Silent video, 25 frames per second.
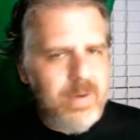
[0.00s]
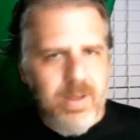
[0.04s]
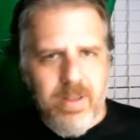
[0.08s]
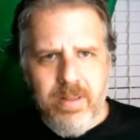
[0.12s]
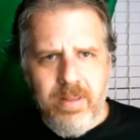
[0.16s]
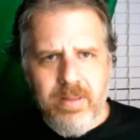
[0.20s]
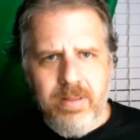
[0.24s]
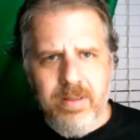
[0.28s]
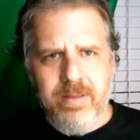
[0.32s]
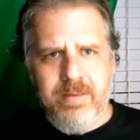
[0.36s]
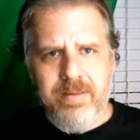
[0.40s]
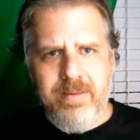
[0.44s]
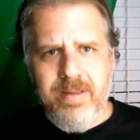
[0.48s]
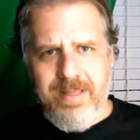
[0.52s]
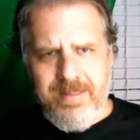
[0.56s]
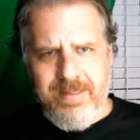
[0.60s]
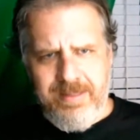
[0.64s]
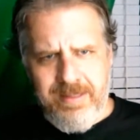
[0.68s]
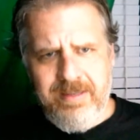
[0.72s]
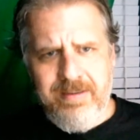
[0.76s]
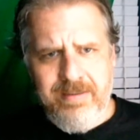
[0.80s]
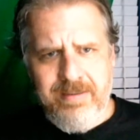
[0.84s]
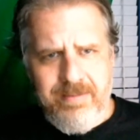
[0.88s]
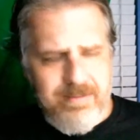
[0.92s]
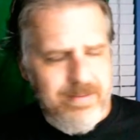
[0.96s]
the the,
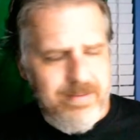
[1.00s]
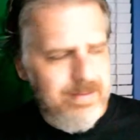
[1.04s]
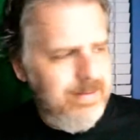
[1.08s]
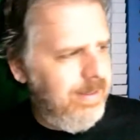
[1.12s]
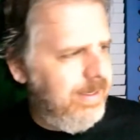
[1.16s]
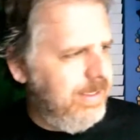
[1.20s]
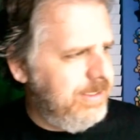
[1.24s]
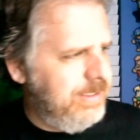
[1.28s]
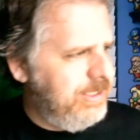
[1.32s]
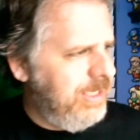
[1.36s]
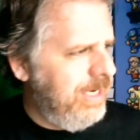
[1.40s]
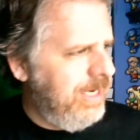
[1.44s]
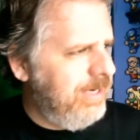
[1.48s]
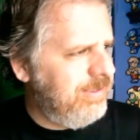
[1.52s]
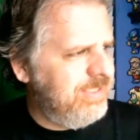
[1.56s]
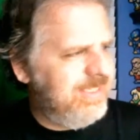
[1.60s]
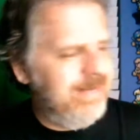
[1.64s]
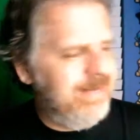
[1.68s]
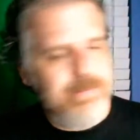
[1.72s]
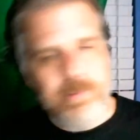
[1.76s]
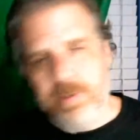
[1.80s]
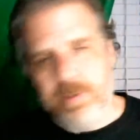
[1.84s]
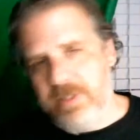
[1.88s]
the uh, channel seven,